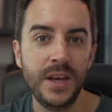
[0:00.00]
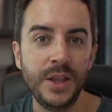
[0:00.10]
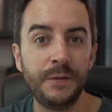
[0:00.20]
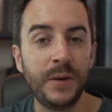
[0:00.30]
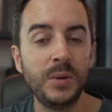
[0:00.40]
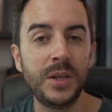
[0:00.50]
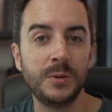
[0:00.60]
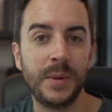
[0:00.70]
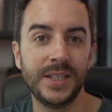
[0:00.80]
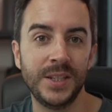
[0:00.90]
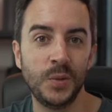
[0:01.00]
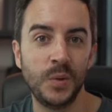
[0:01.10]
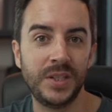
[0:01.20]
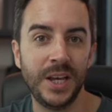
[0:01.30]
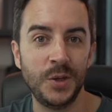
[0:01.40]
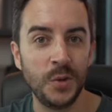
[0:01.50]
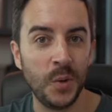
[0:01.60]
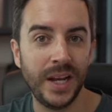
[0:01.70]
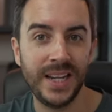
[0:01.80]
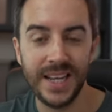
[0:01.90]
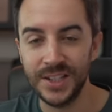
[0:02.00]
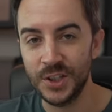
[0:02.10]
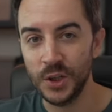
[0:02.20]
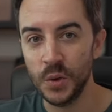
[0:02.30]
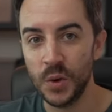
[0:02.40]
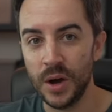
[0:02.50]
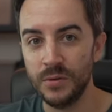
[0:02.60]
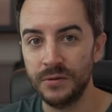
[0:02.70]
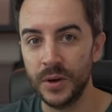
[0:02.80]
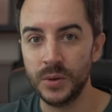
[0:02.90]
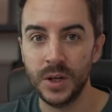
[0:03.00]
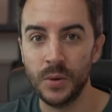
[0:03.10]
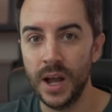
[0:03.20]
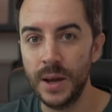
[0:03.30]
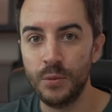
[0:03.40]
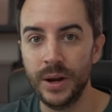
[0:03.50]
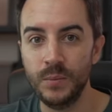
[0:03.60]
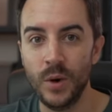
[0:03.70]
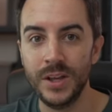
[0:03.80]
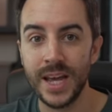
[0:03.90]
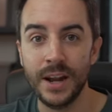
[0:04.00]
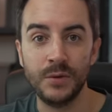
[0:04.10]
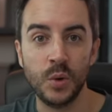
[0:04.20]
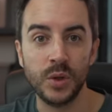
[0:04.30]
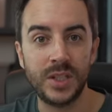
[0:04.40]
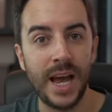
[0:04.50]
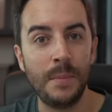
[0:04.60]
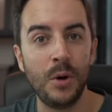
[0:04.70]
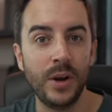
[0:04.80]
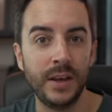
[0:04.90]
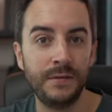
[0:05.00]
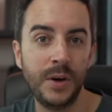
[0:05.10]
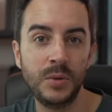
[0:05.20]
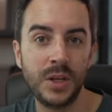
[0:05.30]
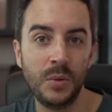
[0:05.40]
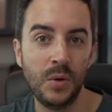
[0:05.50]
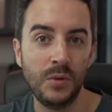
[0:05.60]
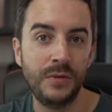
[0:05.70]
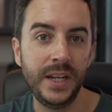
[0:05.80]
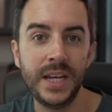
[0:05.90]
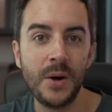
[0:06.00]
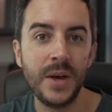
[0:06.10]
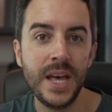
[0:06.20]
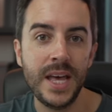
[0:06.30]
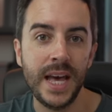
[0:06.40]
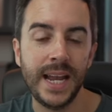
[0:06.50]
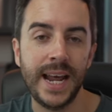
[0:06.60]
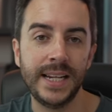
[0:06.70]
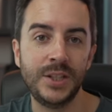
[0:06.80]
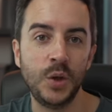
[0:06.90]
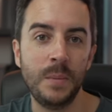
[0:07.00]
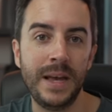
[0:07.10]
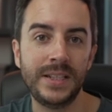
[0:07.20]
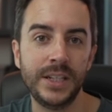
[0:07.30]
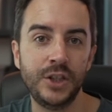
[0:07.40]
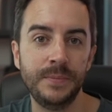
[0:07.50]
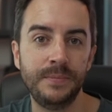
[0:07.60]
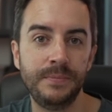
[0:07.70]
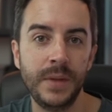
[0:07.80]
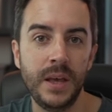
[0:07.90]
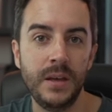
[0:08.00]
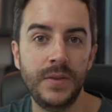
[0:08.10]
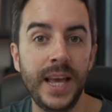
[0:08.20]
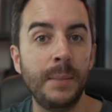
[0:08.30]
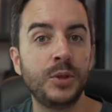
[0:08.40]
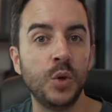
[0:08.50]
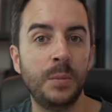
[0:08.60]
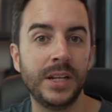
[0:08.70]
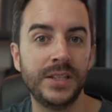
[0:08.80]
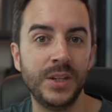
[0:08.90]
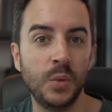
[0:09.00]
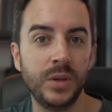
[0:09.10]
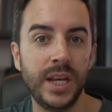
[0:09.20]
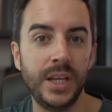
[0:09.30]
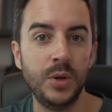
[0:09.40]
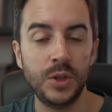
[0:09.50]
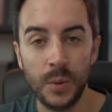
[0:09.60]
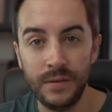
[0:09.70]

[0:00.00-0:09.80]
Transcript: The Photos button will take you quickly into your own photo library, where you can of course tap on a photo or video and add it to your message. The App Store button will take you to